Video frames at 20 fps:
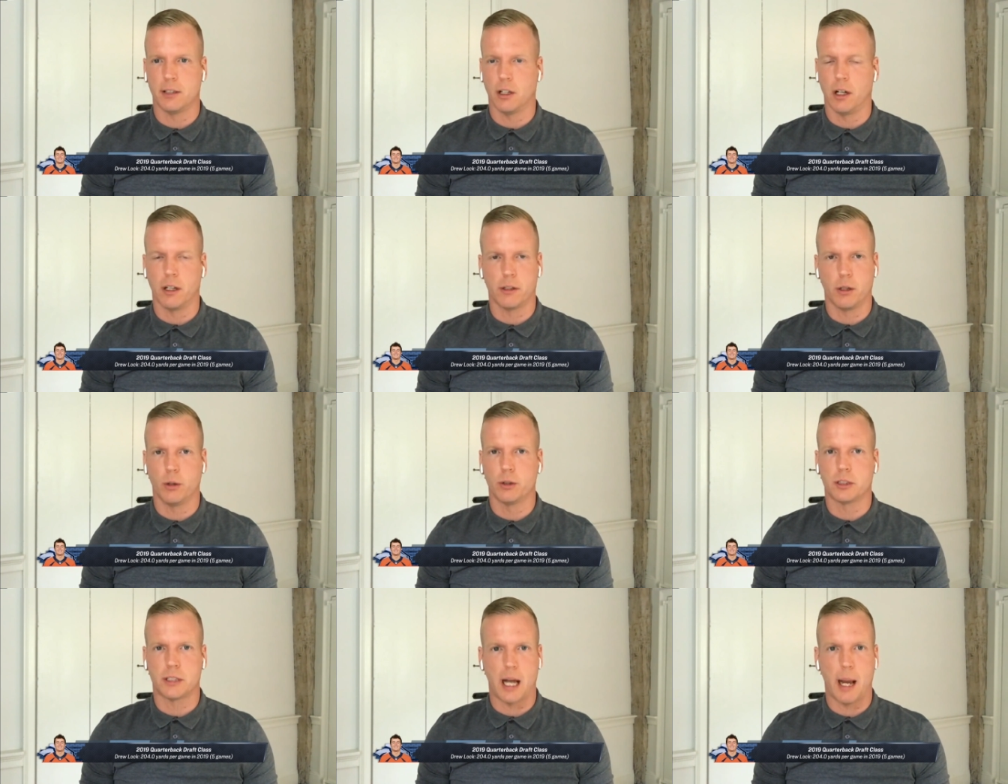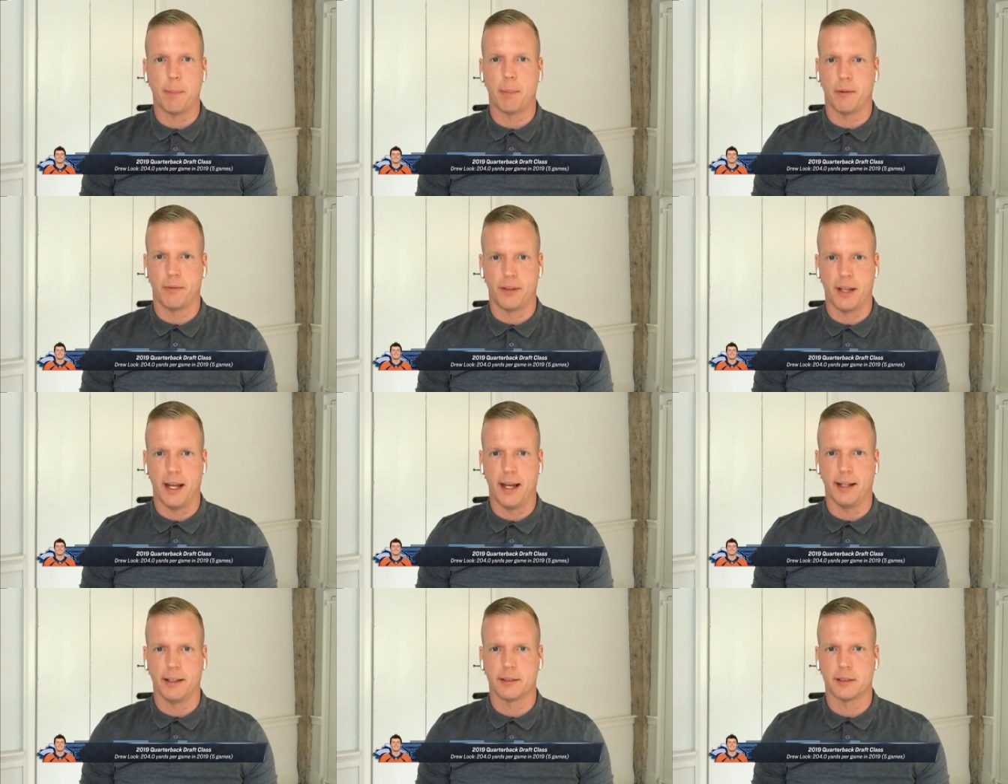all those type of
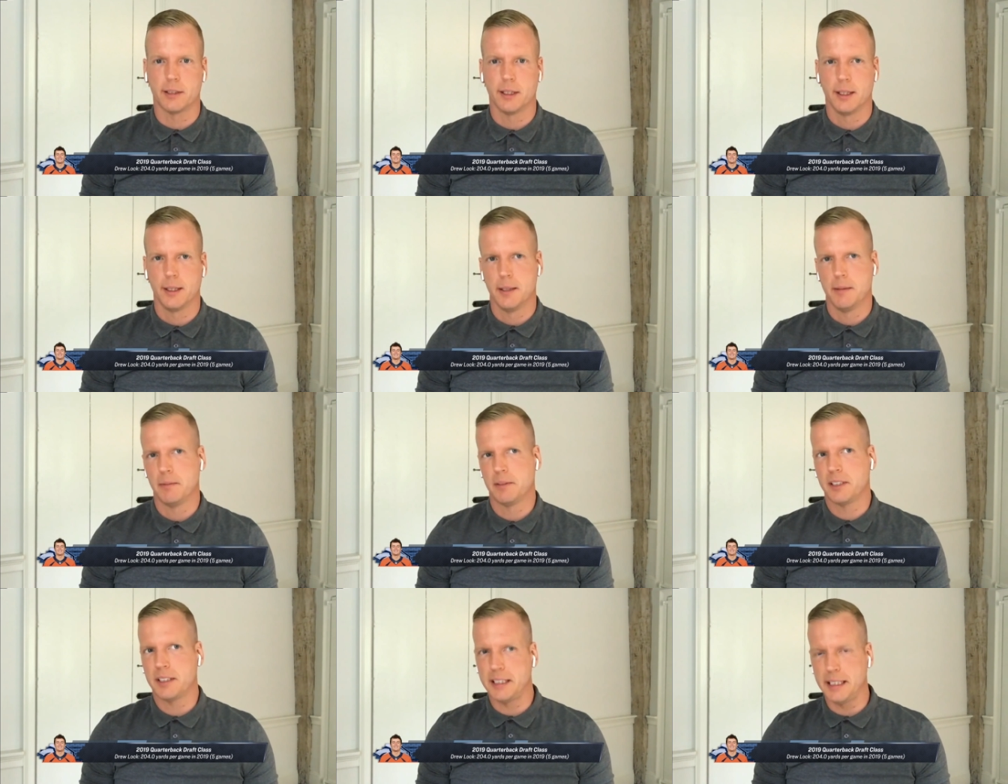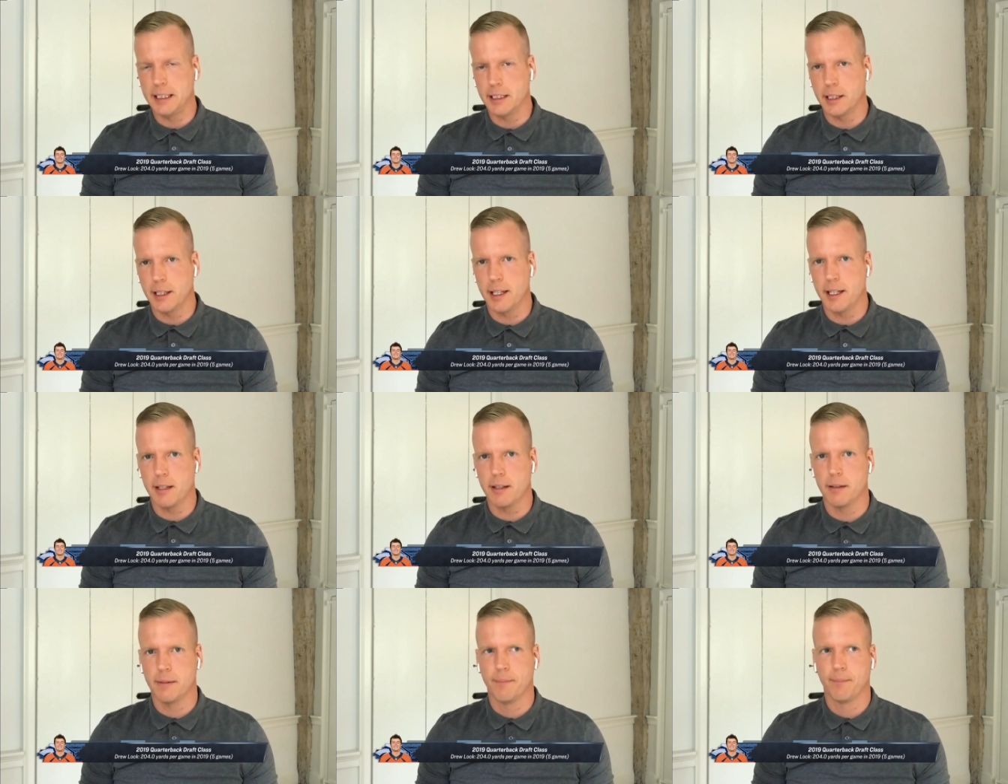things.
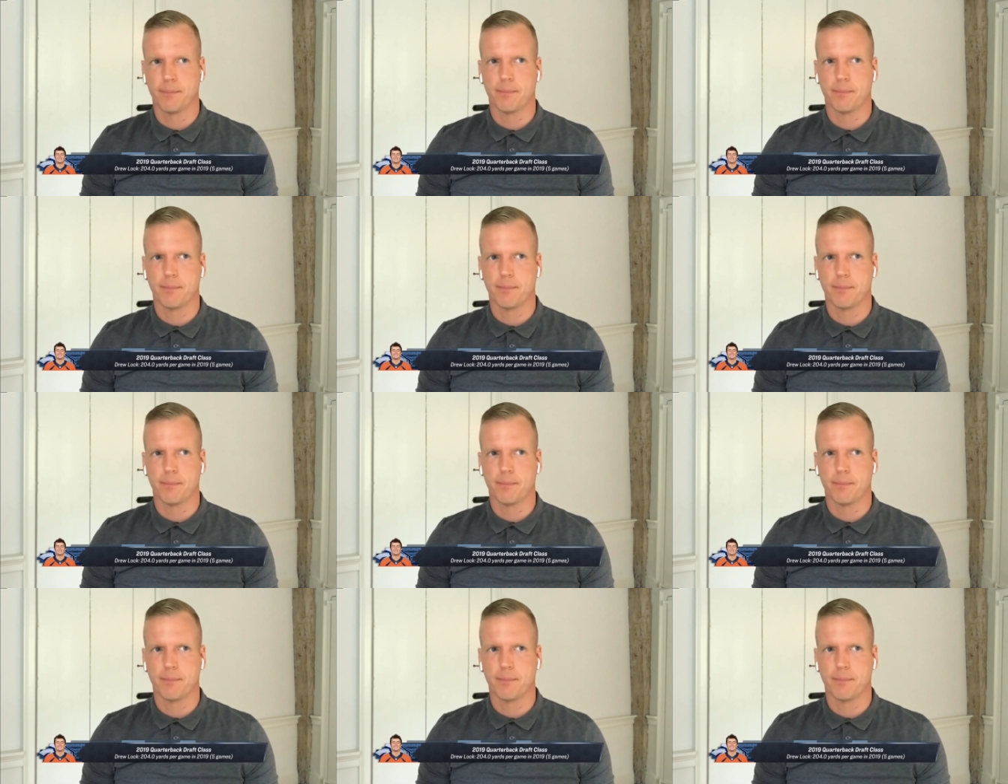Ceiling,